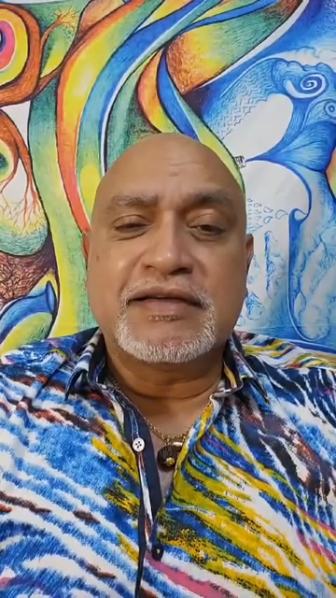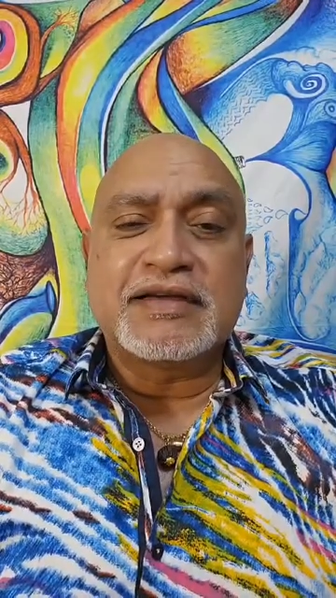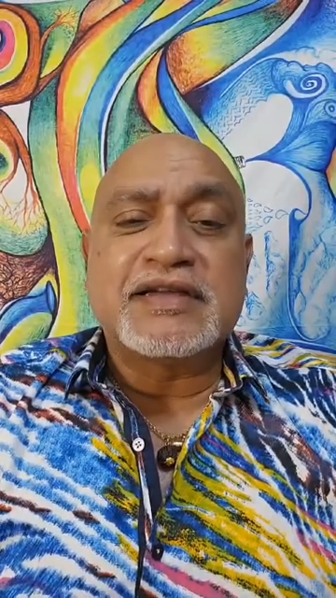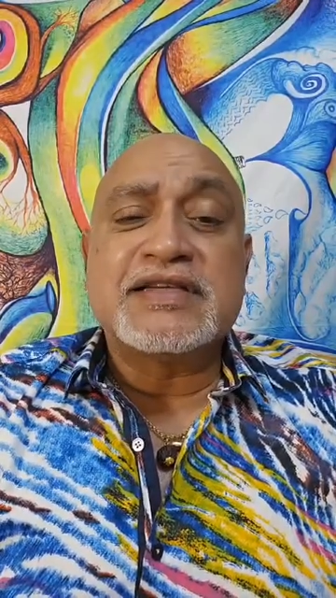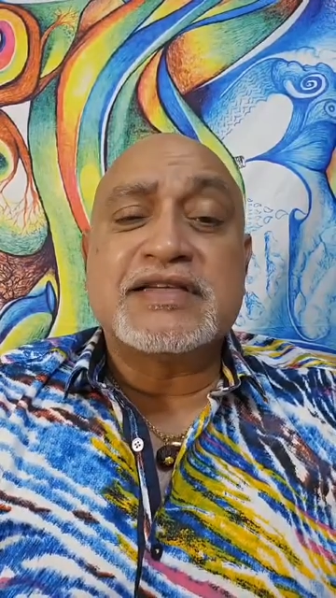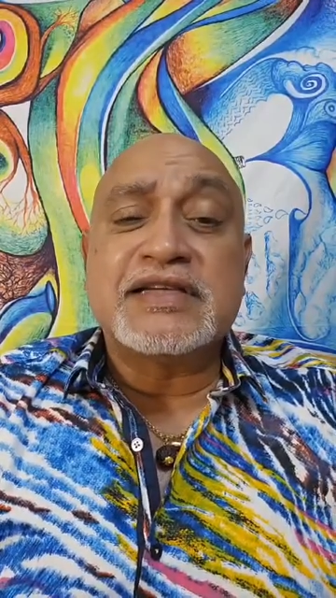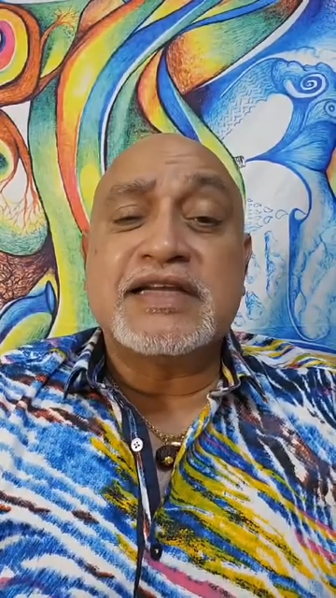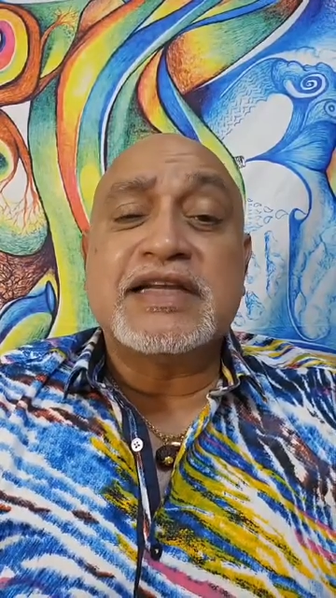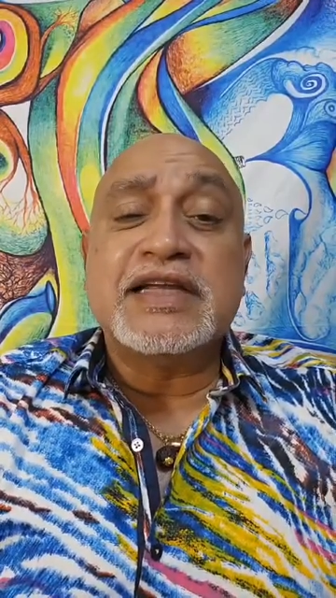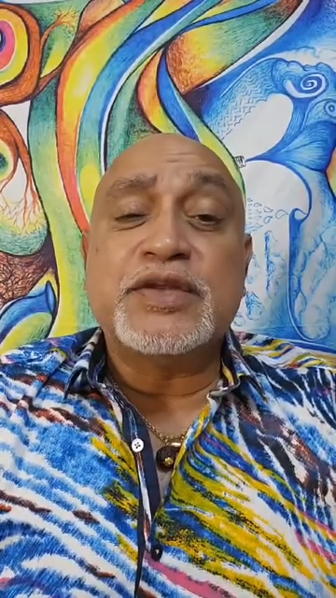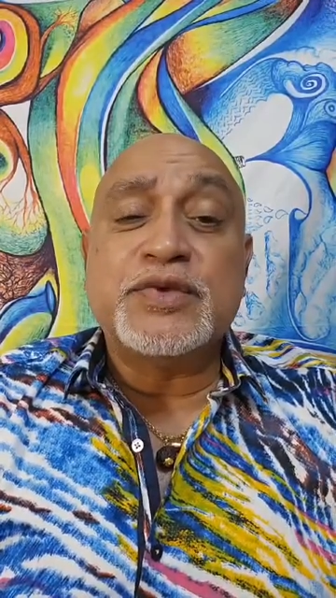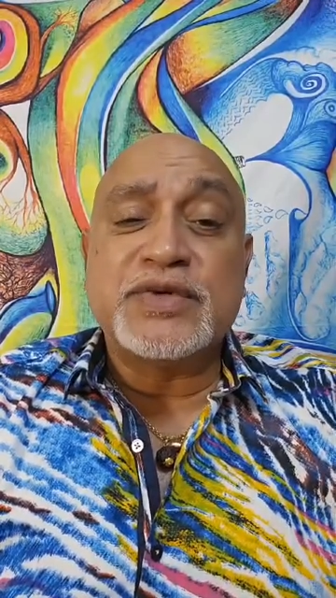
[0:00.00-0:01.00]
concerning
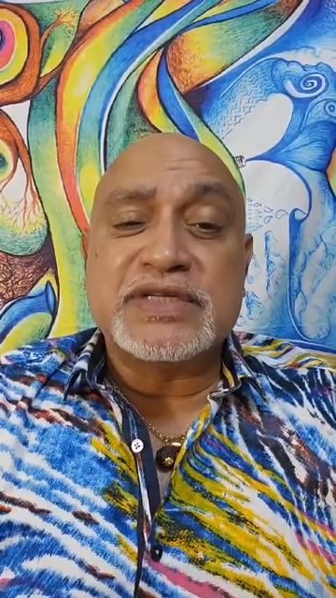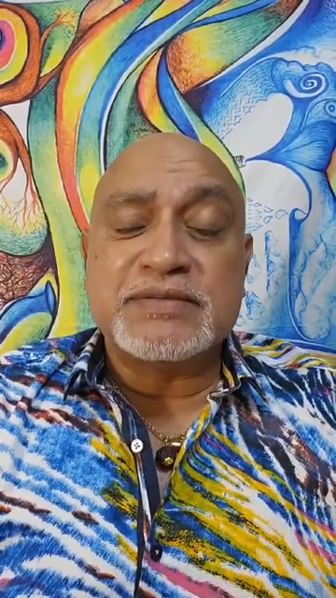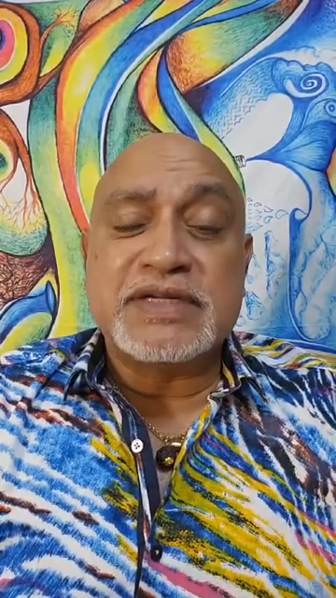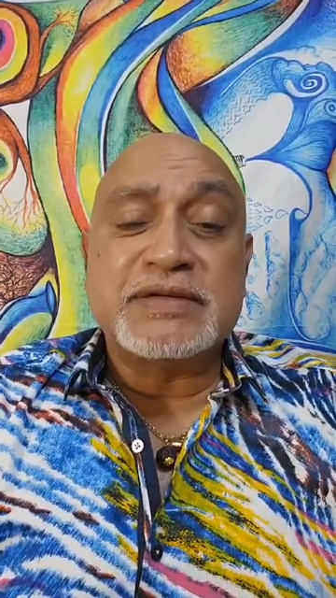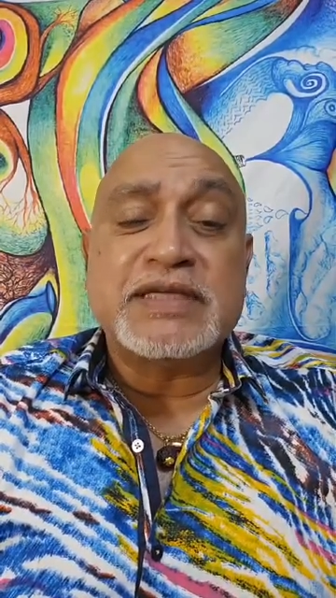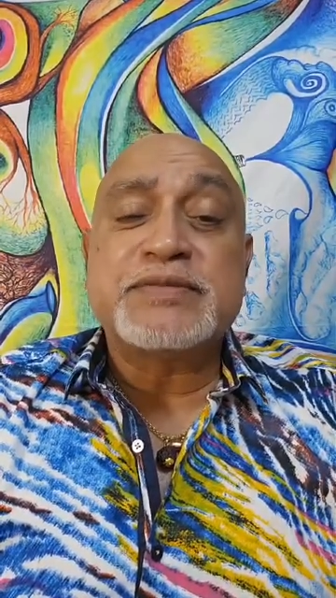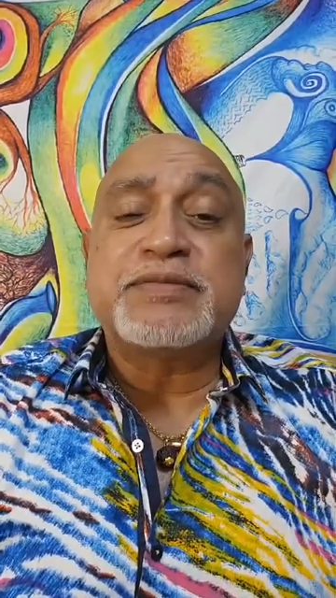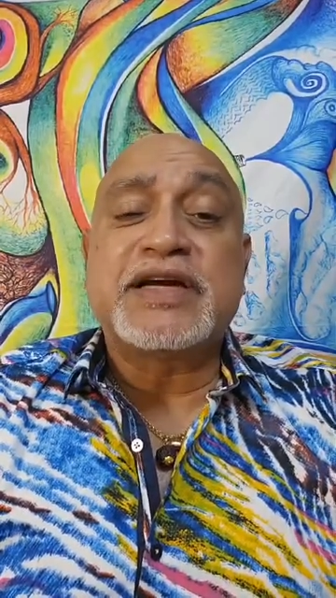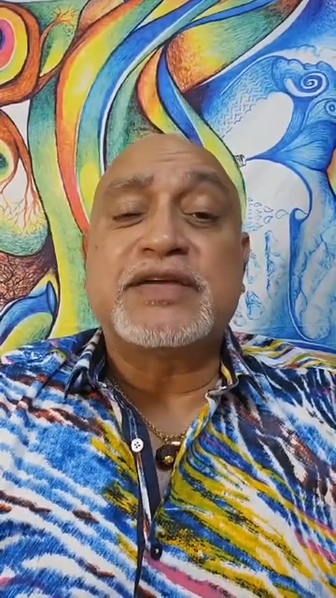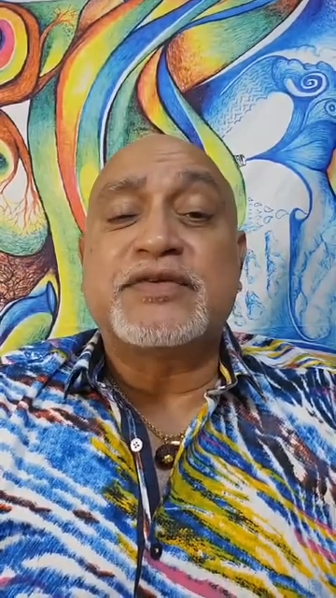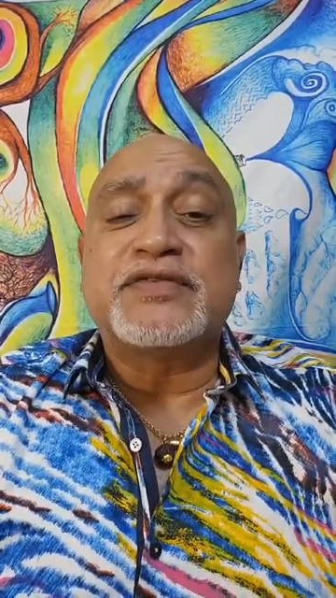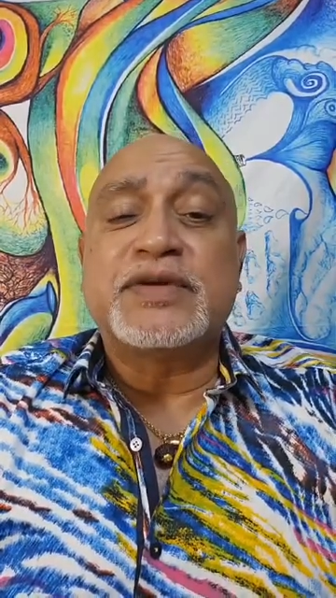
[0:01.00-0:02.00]
Hinduism in this
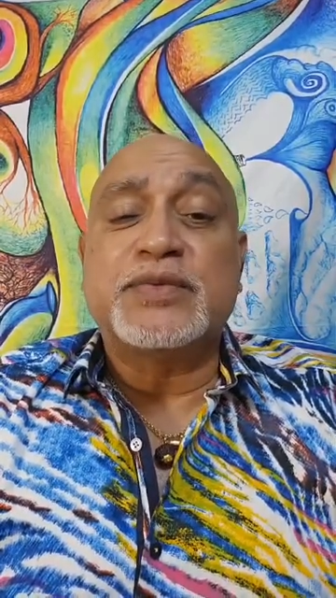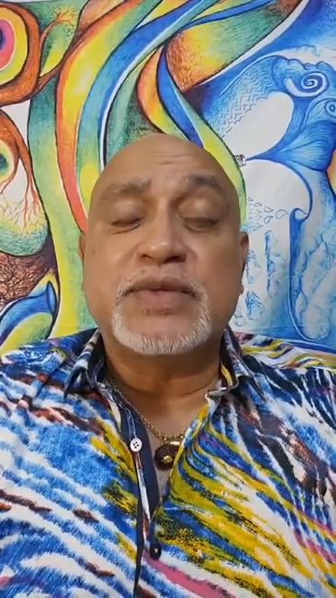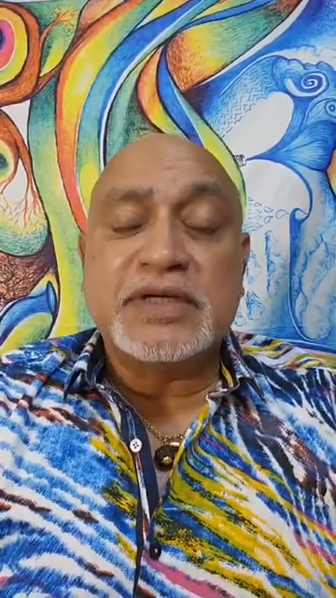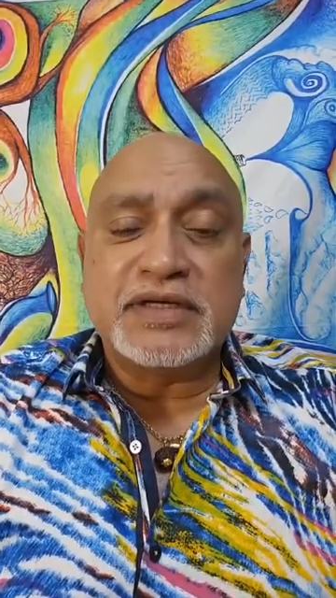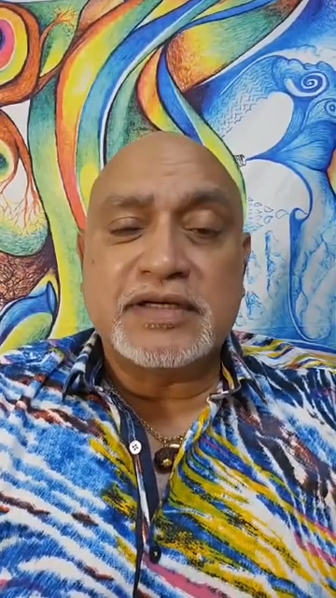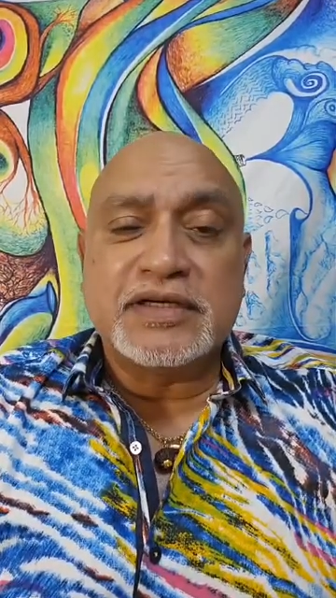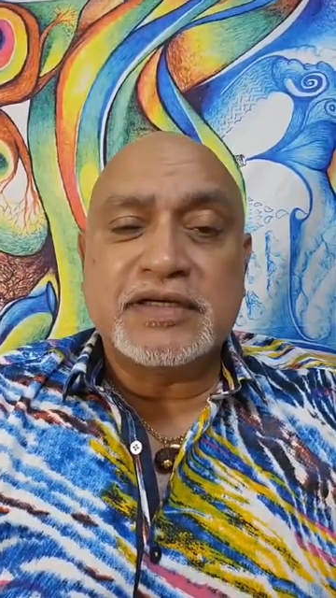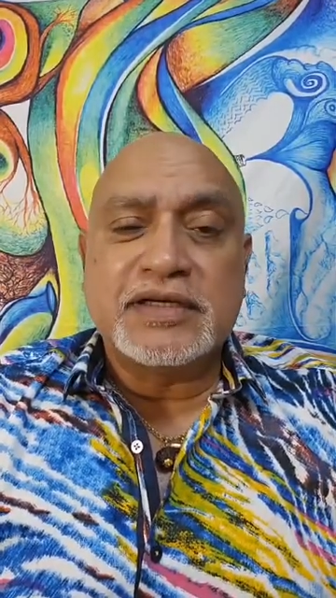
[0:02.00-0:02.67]
part of the world.